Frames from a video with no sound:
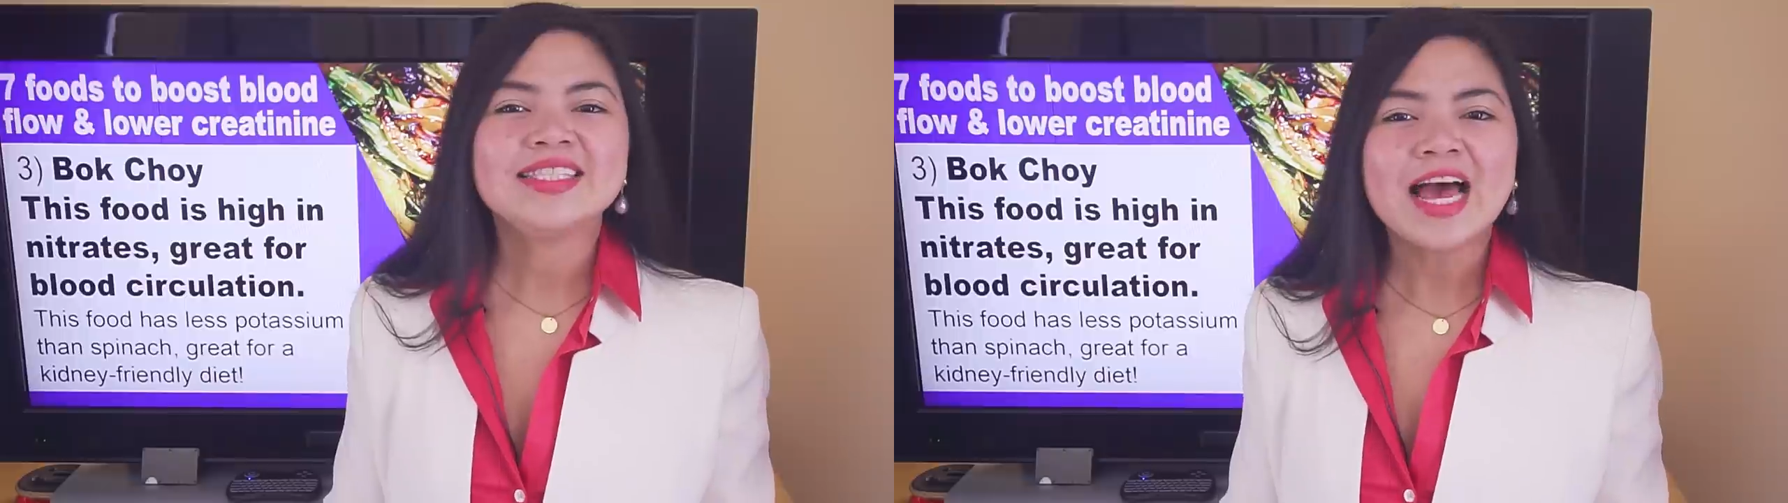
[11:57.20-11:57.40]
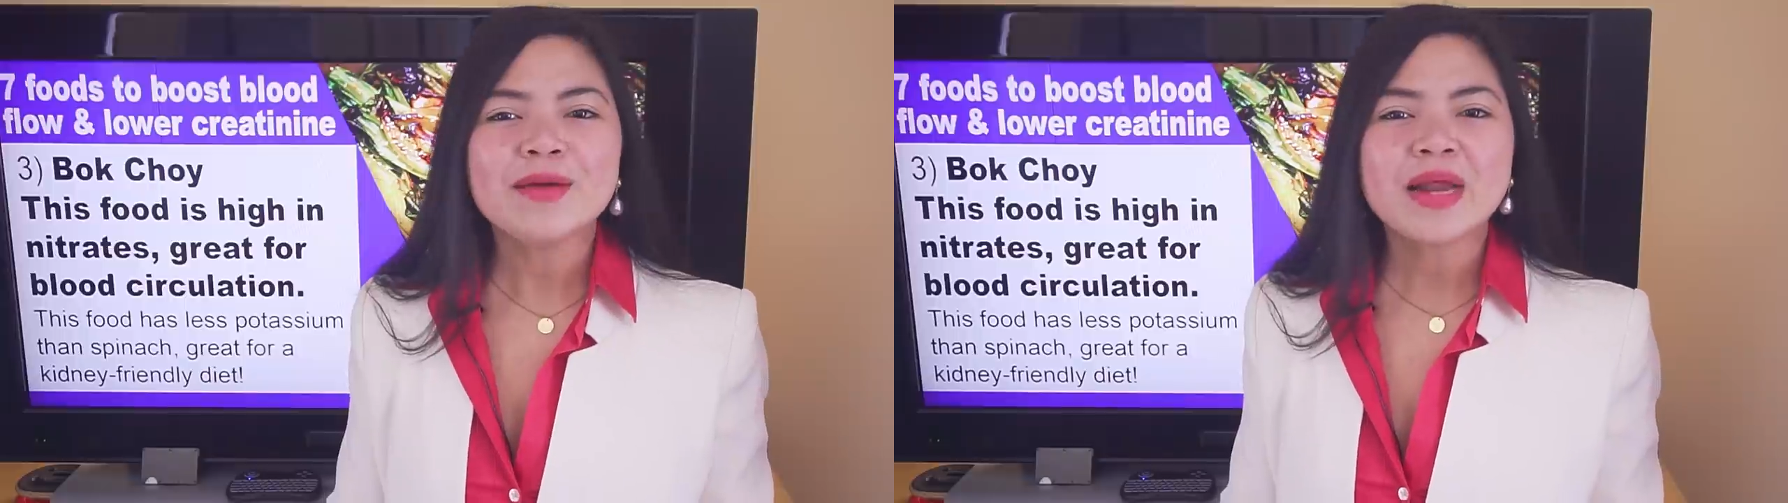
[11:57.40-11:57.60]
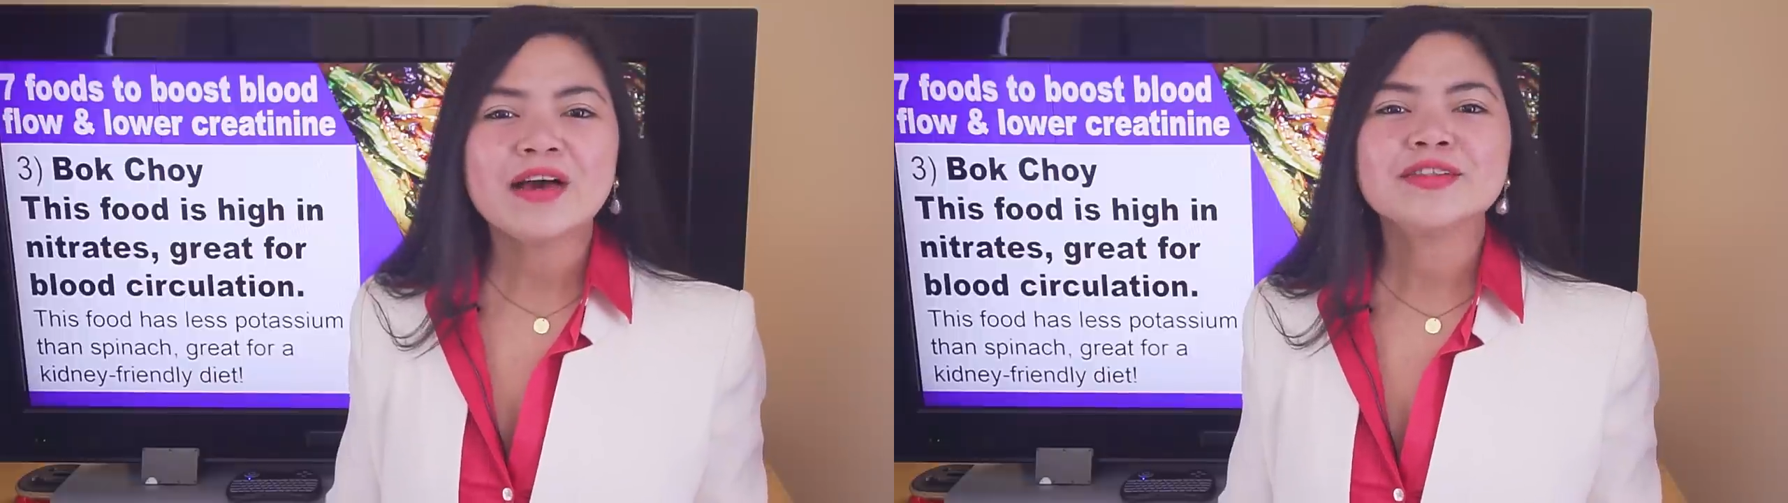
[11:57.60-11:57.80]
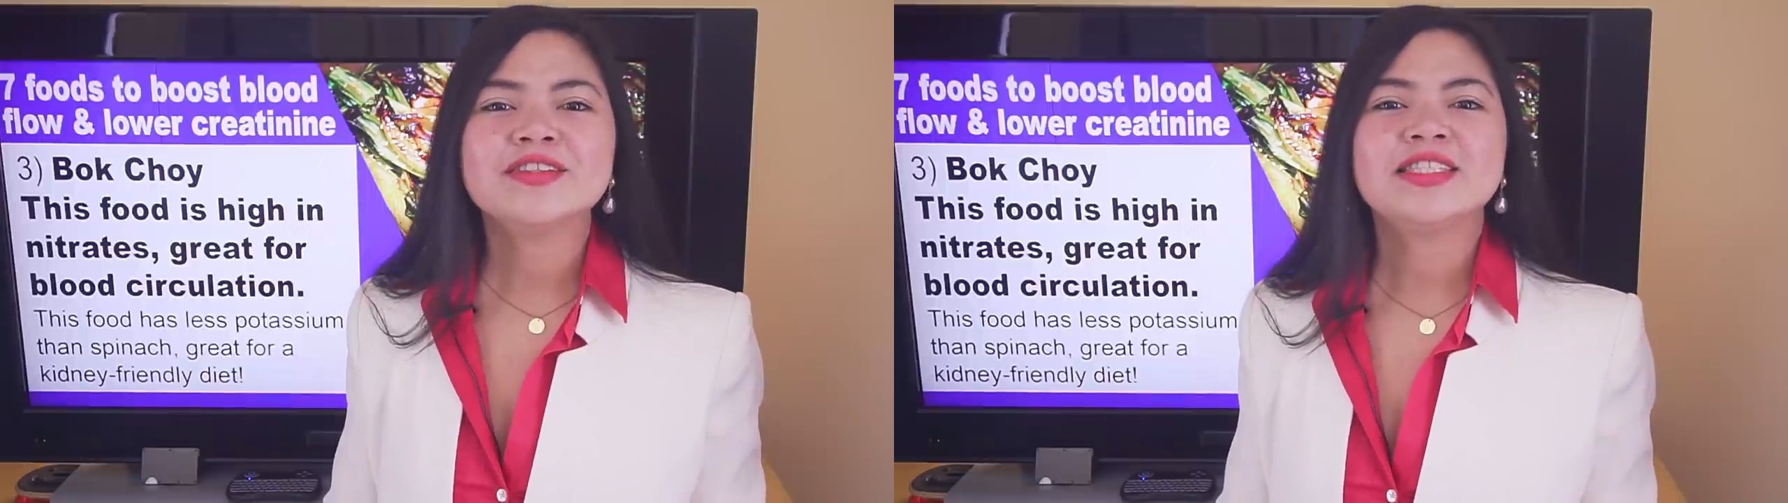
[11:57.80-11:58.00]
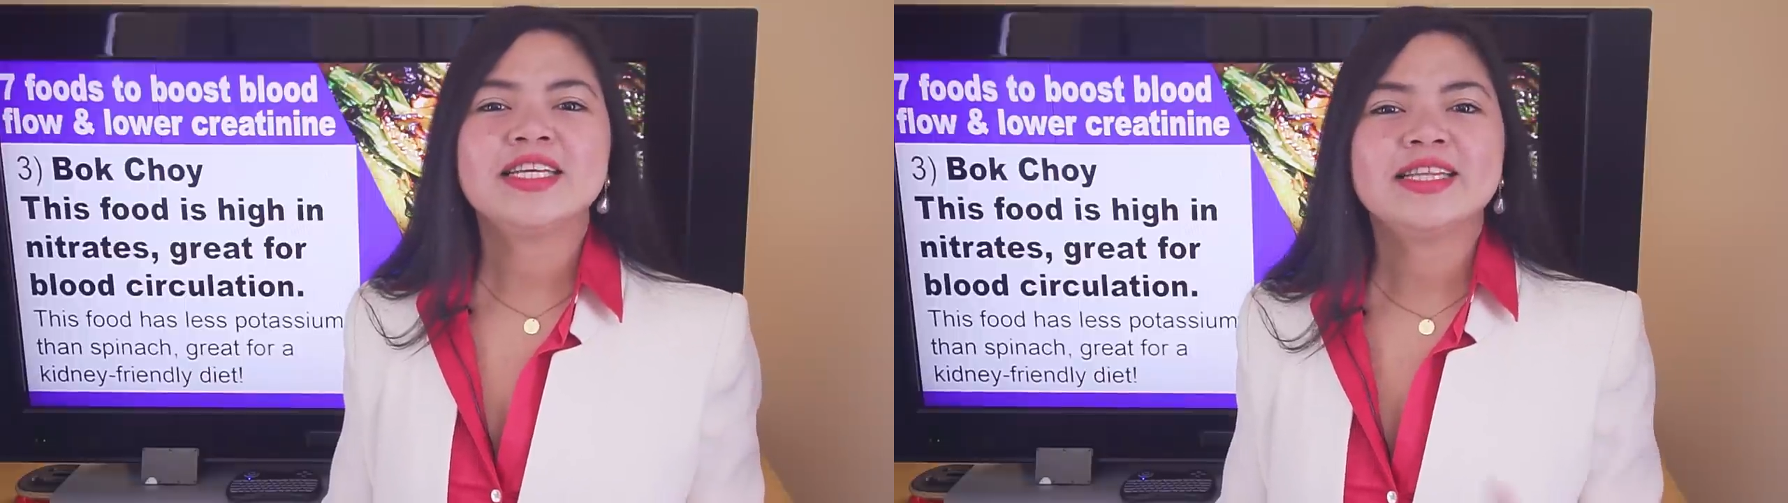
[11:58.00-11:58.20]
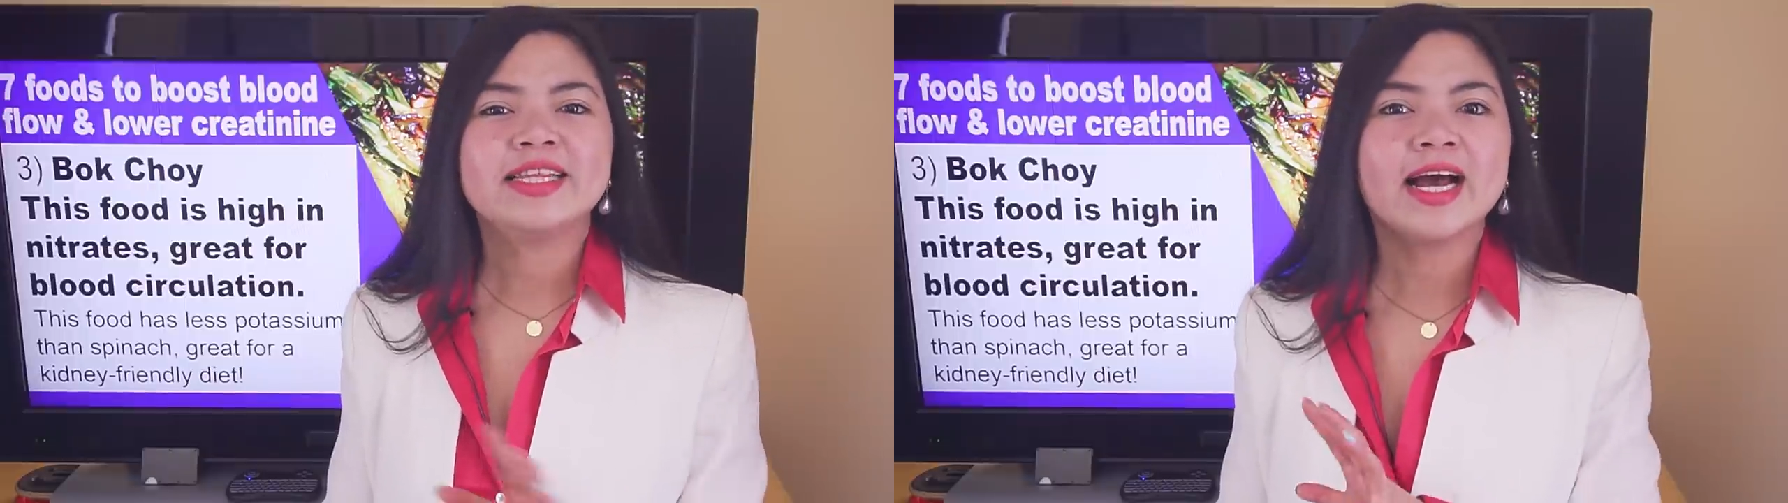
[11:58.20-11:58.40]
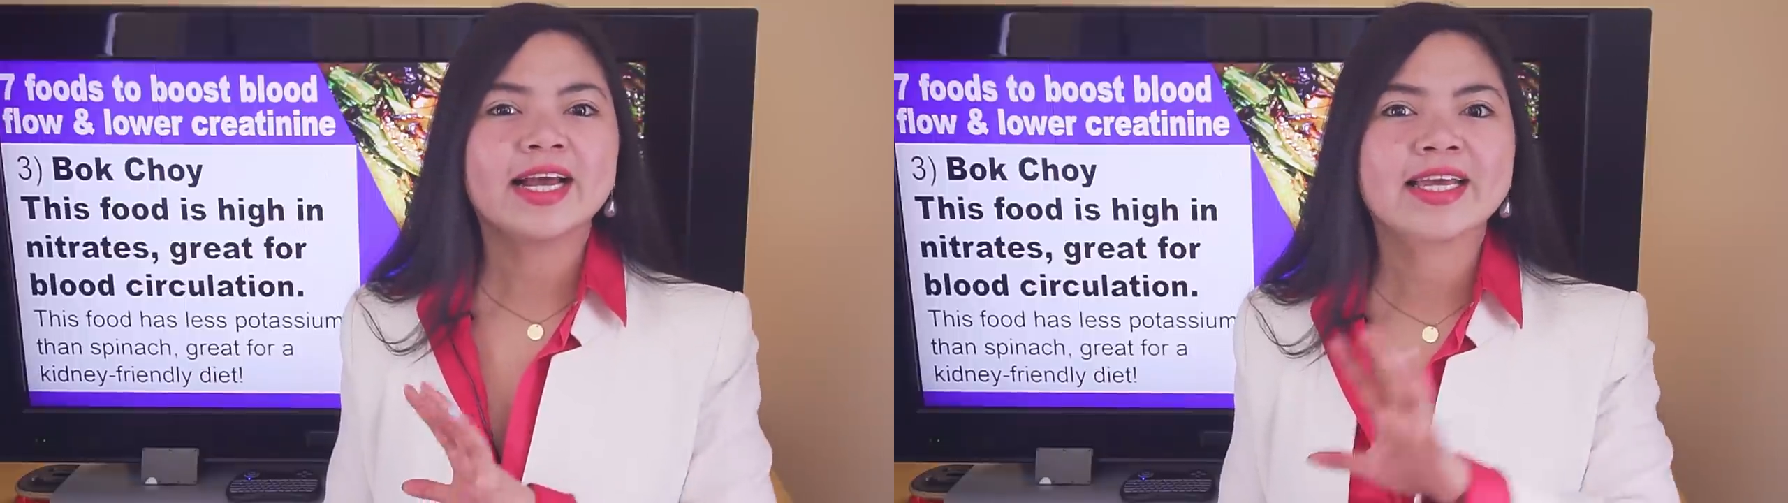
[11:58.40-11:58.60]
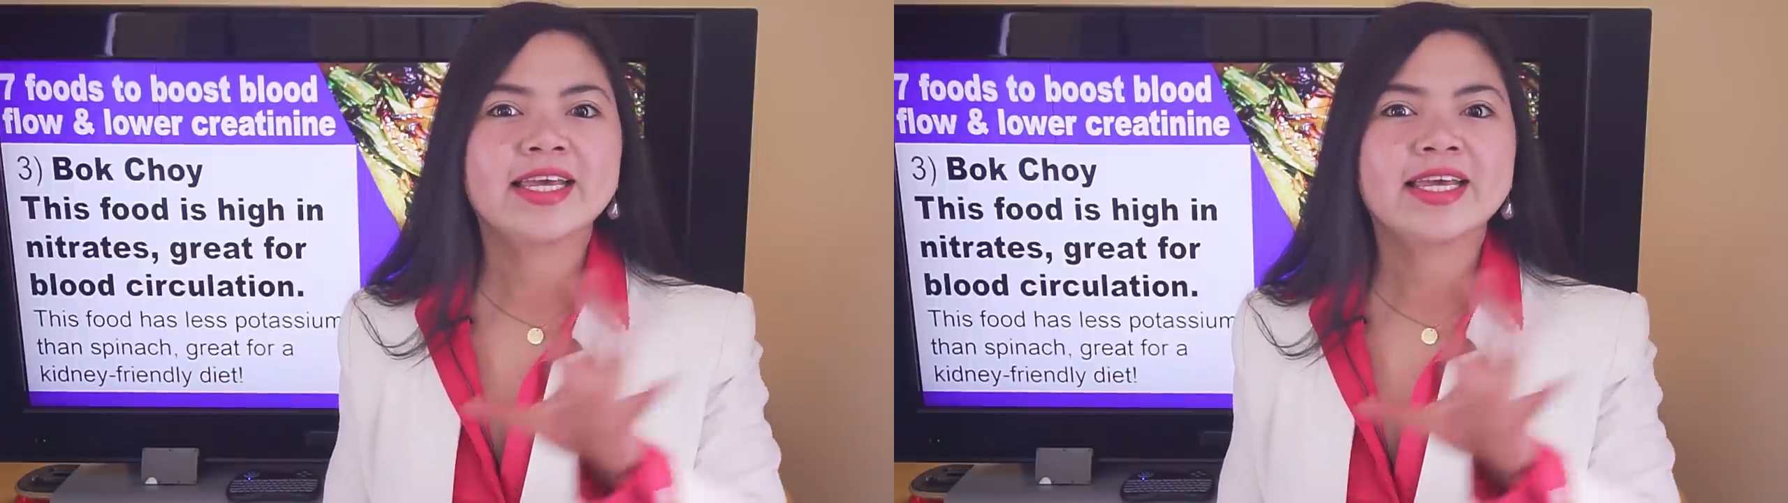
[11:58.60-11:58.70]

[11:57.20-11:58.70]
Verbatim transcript: time now to see the